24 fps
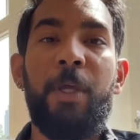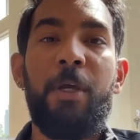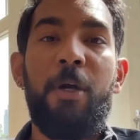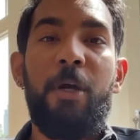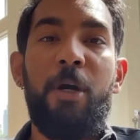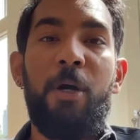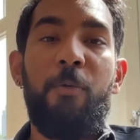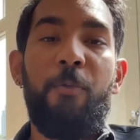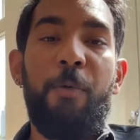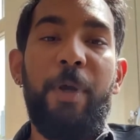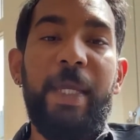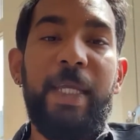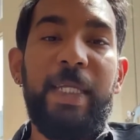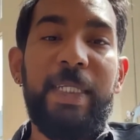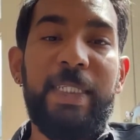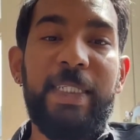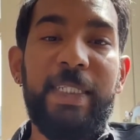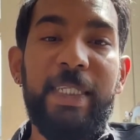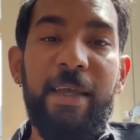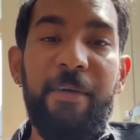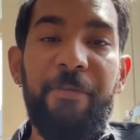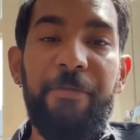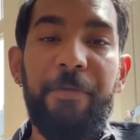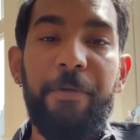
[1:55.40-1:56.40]
Week
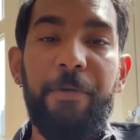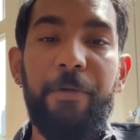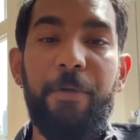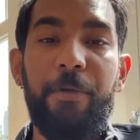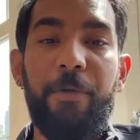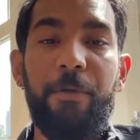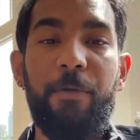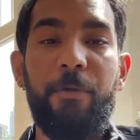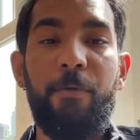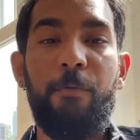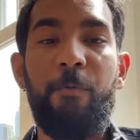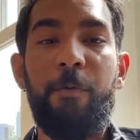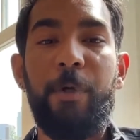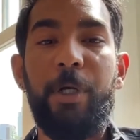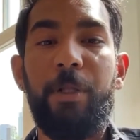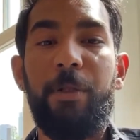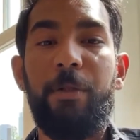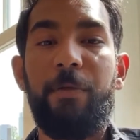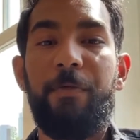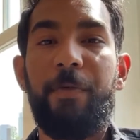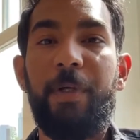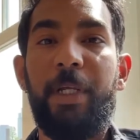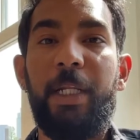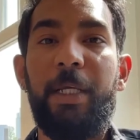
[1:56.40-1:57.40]
7
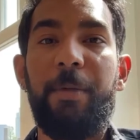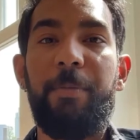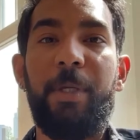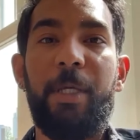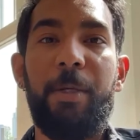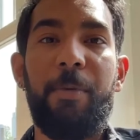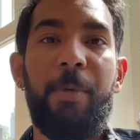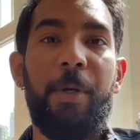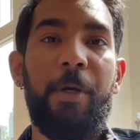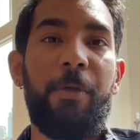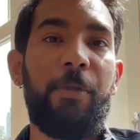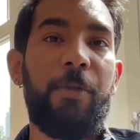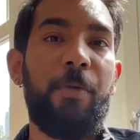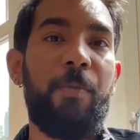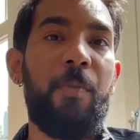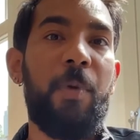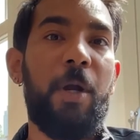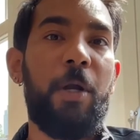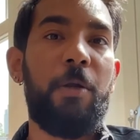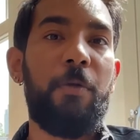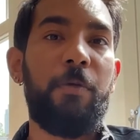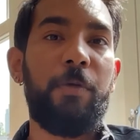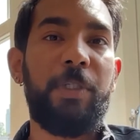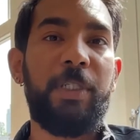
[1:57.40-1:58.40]
will really be about the
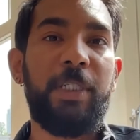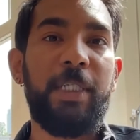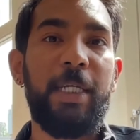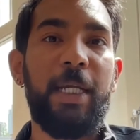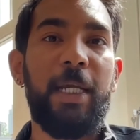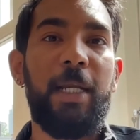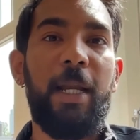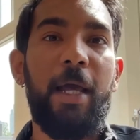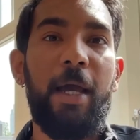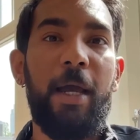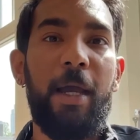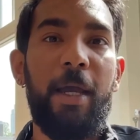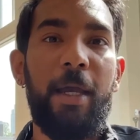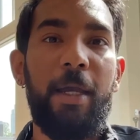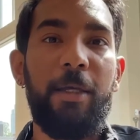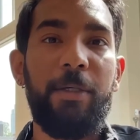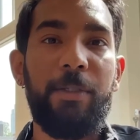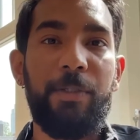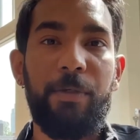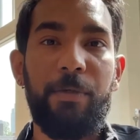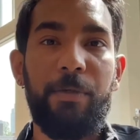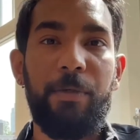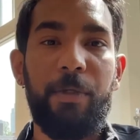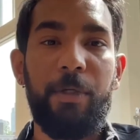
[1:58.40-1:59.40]
Marlowe CLI,
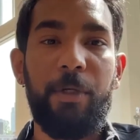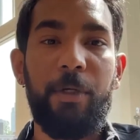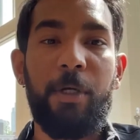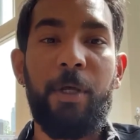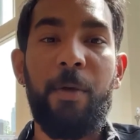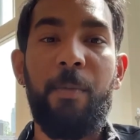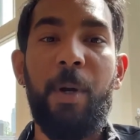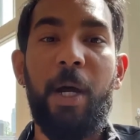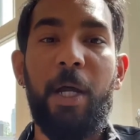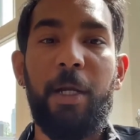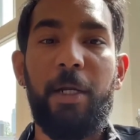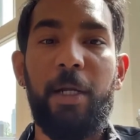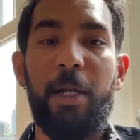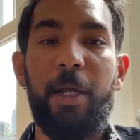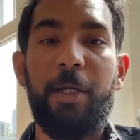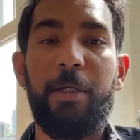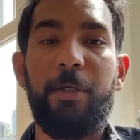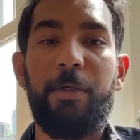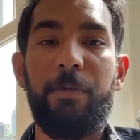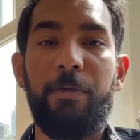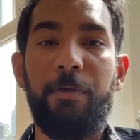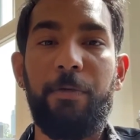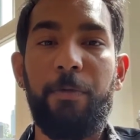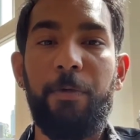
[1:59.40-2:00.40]
so the command
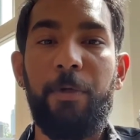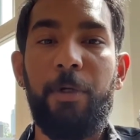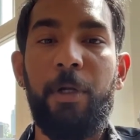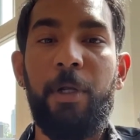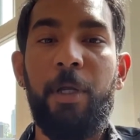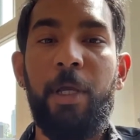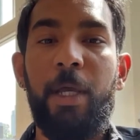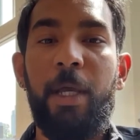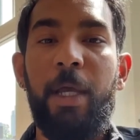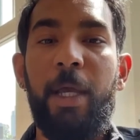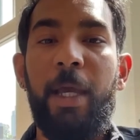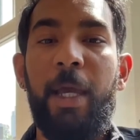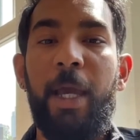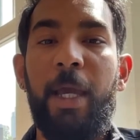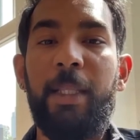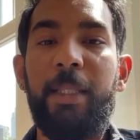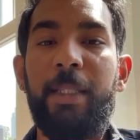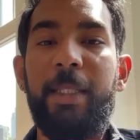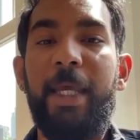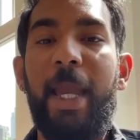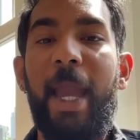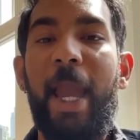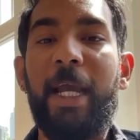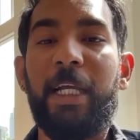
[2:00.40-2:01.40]
line tool, and
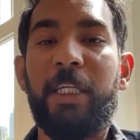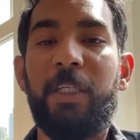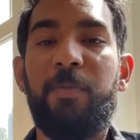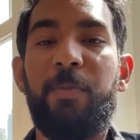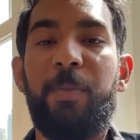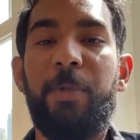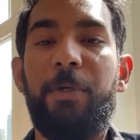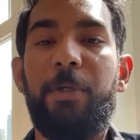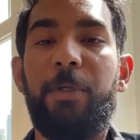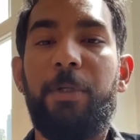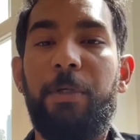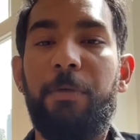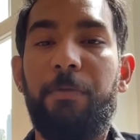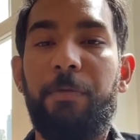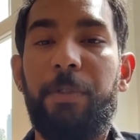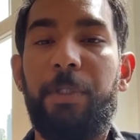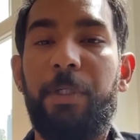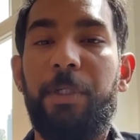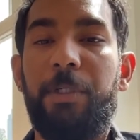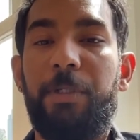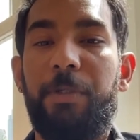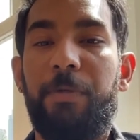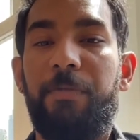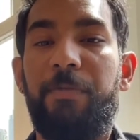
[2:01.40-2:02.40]
the expert
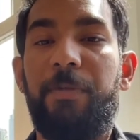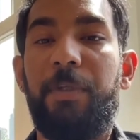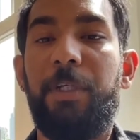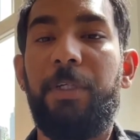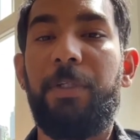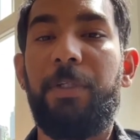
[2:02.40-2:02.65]
usage of these